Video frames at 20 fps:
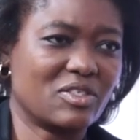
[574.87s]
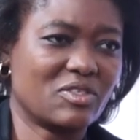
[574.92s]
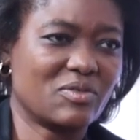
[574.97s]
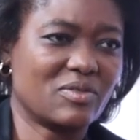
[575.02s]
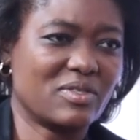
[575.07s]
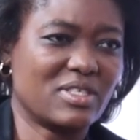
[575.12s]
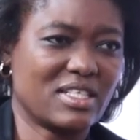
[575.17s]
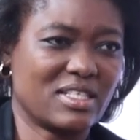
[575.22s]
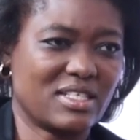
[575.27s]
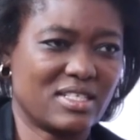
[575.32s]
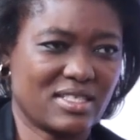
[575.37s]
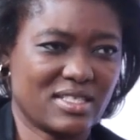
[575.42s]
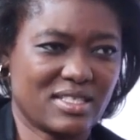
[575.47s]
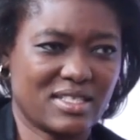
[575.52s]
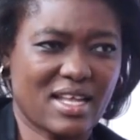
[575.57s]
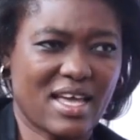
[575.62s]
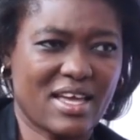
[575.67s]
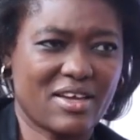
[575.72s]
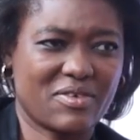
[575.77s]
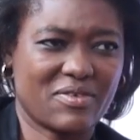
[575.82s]
to the
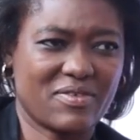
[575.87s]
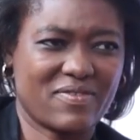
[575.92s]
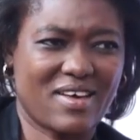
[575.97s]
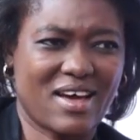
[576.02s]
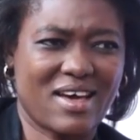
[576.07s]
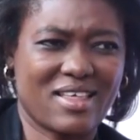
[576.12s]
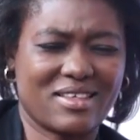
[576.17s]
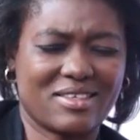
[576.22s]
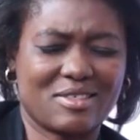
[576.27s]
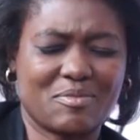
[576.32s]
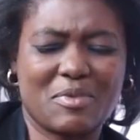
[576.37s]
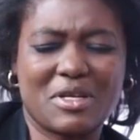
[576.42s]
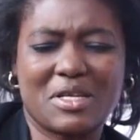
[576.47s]
dislike of others.